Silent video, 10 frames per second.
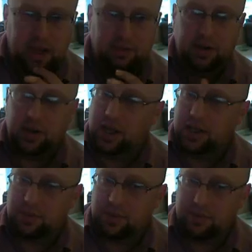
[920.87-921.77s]
So
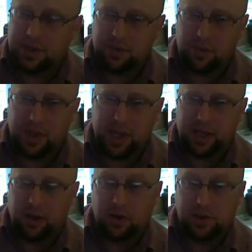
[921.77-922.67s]
now I'm at 50
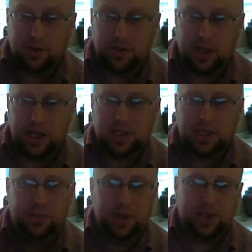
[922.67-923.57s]
milliliters, and
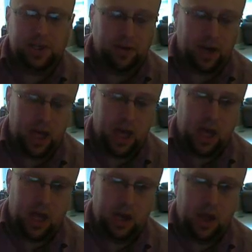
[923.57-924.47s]
I'm not at pH
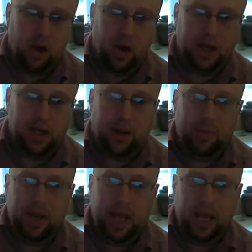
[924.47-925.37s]
7. Like sometimes
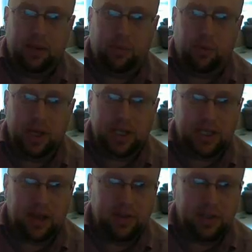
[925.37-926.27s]
that's what we think, oh, it's
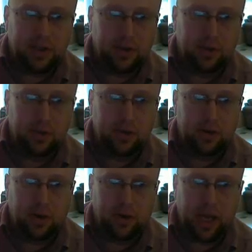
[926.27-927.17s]
neutralized, it's at pH
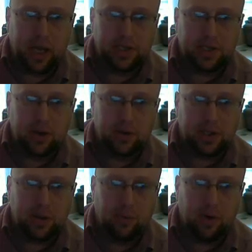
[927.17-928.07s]
7.
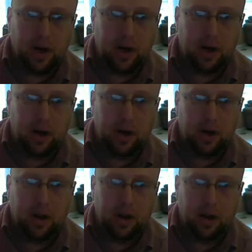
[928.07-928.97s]
No, I'm at
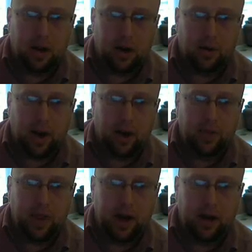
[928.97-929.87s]

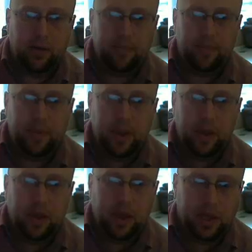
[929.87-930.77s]
8.72, okay,
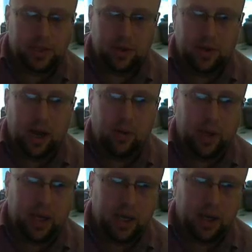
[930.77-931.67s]
so
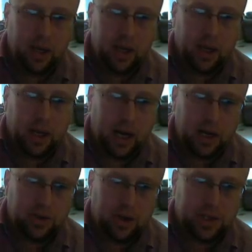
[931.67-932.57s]
somewhere
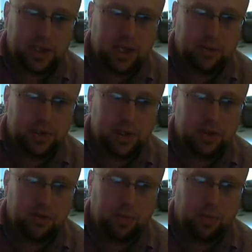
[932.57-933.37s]
around there.